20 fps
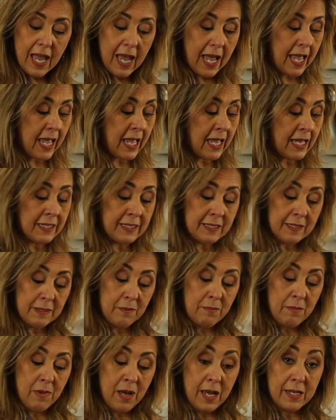and
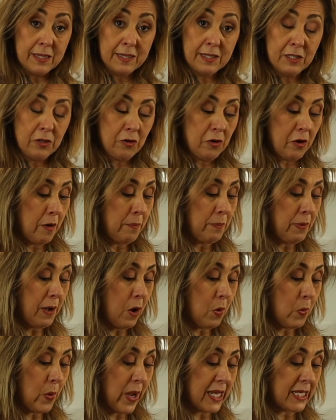my syrup
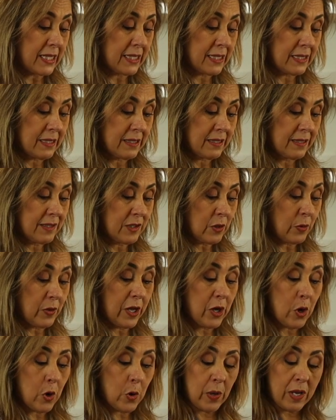awaits. So
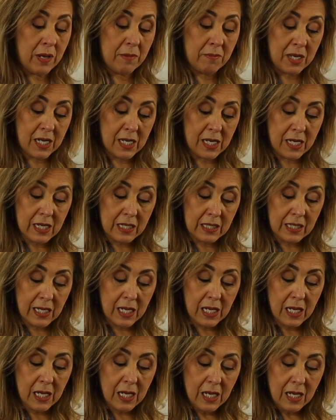they go
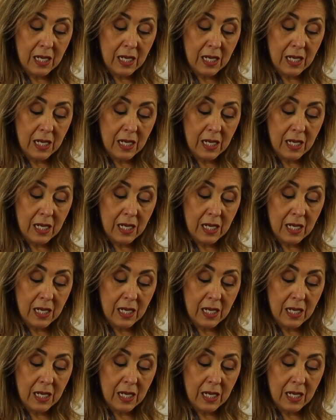immediately